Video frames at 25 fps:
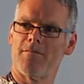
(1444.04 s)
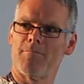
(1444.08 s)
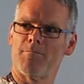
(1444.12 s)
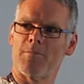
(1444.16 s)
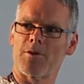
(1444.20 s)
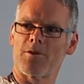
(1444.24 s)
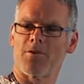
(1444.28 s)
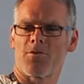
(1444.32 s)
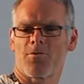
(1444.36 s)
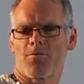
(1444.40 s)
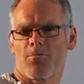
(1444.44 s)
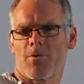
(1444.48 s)

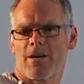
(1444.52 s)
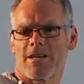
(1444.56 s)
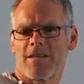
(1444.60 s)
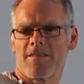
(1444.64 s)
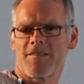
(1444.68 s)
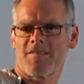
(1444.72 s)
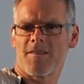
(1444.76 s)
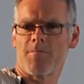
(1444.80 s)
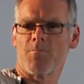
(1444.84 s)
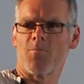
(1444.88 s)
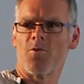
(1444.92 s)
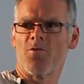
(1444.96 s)
Because when
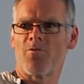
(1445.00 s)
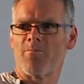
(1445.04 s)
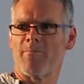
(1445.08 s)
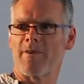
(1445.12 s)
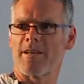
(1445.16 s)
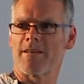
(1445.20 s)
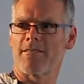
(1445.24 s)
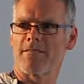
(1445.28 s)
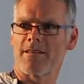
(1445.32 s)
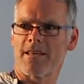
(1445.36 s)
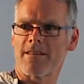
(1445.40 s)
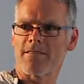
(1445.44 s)
it's in
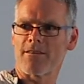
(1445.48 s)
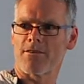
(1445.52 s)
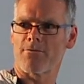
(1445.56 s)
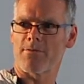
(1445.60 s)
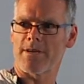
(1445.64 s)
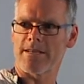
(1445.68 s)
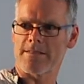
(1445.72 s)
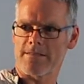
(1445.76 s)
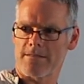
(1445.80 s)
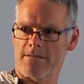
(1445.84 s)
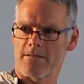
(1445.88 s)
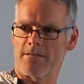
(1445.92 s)
movement, then the
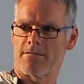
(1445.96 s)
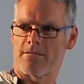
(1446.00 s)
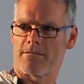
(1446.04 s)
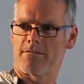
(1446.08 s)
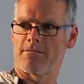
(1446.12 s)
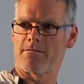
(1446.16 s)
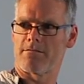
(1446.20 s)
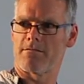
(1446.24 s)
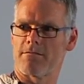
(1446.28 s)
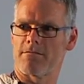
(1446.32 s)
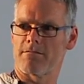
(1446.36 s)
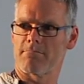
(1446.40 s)
rest,
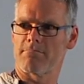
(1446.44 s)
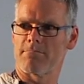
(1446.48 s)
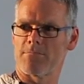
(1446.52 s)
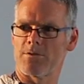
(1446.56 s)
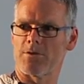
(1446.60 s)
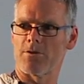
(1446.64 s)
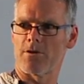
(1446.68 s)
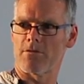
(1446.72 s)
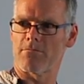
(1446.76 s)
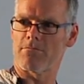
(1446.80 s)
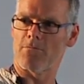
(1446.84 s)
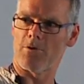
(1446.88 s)
you
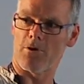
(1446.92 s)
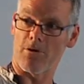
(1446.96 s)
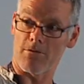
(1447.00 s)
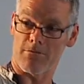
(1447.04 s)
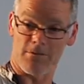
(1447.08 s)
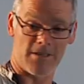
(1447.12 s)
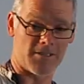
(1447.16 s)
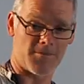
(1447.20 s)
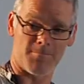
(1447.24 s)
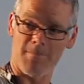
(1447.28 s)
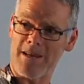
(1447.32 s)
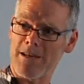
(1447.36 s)
know, oh,
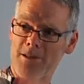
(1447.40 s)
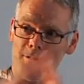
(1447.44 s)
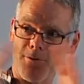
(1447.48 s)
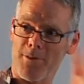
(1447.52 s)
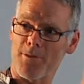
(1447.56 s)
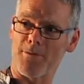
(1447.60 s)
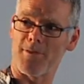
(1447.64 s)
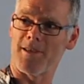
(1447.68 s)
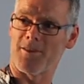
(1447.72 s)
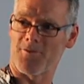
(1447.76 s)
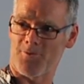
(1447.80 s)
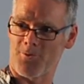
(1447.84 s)
there's many other
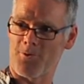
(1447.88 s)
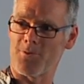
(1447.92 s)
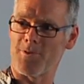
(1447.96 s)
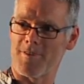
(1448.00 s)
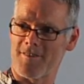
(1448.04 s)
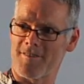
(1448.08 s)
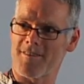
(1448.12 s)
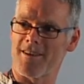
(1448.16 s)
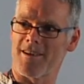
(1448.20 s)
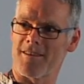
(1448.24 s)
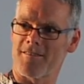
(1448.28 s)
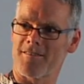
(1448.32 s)
things to
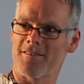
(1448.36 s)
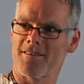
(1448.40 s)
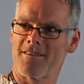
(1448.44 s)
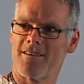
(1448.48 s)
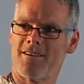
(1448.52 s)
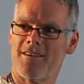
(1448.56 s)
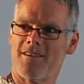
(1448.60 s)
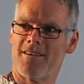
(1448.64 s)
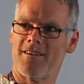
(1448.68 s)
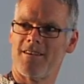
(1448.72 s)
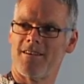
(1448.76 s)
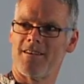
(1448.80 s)
discuss.
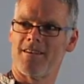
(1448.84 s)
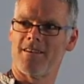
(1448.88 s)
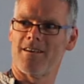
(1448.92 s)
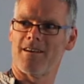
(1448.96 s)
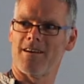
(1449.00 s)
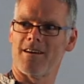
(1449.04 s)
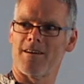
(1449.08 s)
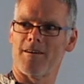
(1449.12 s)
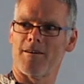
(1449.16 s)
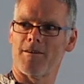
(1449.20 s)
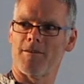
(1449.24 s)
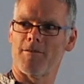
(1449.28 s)

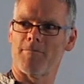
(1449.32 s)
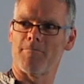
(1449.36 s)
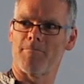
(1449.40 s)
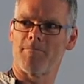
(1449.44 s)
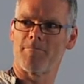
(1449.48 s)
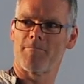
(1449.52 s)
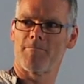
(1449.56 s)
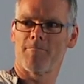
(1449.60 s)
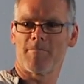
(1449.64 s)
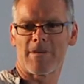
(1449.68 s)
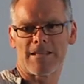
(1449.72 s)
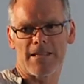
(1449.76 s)
Uh,
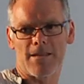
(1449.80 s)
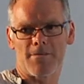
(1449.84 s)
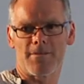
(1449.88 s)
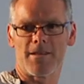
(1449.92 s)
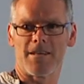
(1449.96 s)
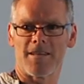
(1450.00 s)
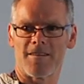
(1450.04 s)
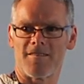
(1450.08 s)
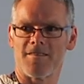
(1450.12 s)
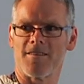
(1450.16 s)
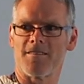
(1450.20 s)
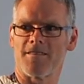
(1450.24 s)
but I
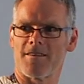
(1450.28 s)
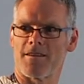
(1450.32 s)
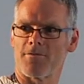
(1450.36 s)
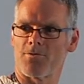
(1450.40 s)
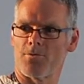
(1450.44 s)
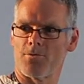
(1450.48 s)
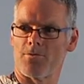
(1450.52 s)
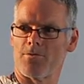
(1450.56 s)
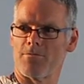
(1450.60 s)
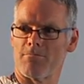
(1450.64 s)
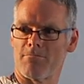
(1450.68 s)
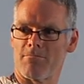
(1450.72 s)
think it's easier
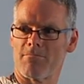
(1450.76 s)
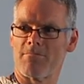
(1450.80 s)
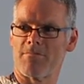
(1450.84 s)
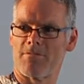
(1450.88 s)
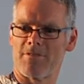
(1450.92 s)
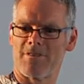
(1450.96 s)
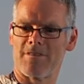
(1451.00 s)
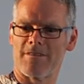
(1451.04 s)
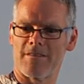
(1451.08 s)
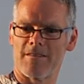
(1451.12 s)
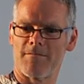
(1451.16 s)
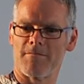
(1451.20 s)
to
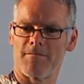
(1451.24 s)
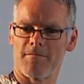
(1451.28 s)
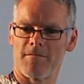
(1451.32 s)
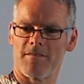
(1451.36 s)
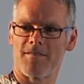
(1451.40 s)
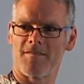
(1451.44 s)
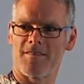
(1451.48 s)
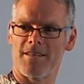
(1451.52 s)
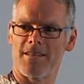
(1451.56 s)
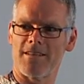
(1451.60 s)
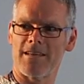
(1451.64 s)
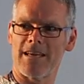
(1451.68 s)

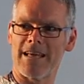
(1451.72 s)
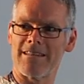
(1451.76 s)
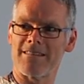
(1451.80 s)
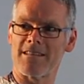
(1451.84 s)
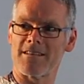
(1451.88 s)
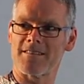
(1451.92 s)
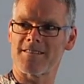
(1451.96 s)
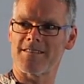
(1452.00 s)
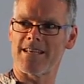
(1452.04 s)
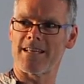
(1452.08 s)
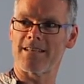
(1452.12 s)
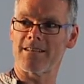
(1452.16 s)

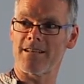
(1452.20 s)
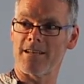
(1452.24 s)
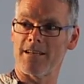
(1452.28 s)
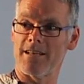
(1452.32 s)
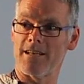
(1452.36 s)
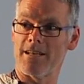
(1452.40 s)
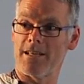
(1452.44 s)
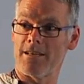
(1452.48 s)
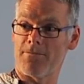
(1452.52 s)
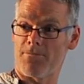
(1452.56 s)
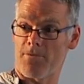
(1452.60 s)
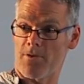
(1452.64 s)
understand
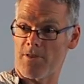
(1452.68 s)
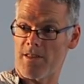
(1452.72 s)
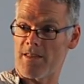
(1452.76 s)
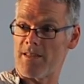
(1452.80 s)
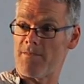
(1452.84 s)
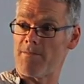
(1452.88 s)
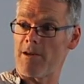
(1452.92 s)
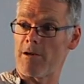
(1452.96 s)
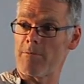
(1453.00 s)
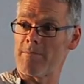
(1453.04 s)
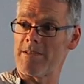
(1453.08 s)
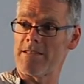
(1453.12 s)
clearly for the
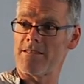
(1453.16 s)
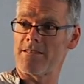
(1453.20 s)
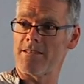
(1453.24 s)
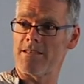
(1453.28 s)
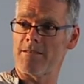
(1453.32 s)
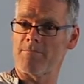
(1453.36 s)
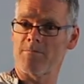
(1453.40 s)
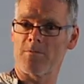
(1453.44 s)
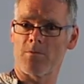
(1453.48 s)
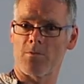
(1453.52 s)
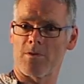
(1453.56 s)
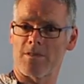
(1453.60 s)
development
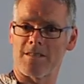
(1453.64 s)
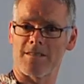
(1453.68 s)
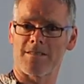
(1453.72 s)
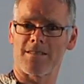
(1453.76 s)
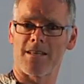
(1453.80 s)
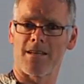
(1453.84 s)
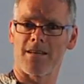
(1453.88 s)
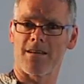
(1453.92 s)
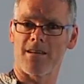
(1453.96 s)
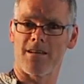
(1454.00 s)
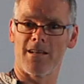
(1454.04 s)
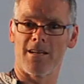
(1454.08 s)
team to
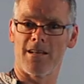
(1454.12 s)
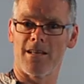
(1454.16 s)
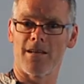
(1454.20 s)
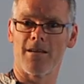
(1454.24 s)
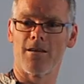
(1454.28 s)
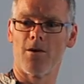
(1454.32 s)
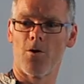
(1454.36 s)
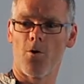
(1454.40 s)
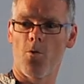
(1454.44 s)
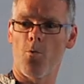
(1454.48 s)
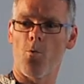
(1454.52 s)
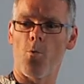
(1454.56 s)
understand clearly
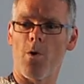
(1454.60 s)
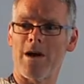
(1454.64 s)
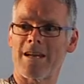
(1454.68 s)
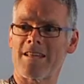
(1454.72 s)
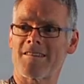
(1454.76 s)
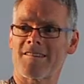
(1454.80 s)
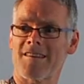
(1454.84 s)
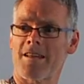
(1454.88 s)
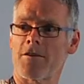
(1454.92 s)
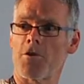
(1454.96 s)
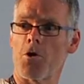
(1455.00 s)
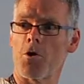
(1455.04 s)
what
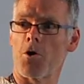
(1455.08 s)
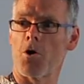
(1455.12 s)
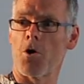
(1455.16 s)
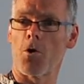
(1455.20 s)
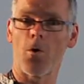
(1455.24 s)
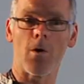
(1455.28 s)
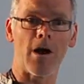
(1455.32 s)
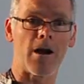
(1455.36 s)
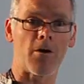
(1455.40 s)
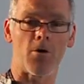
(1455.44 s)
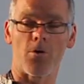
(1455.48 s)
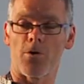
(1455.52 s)
is a
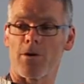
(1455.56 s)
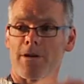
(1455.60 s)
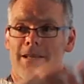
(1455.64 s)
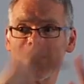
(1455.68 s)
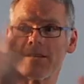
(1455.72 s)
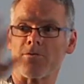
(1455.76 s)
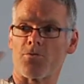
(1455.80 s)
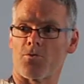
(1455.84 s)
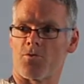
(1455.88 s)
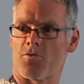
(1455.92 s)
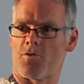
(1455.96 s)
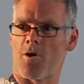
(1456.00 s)
no-go
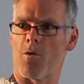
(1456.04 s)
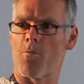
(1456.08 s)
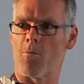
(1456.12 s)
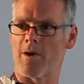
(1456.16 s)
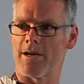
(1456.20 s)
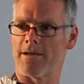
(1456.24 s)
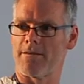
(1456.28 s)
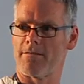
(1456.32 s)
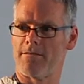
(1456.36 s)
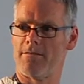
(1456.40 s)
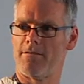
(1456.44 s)
according to someone.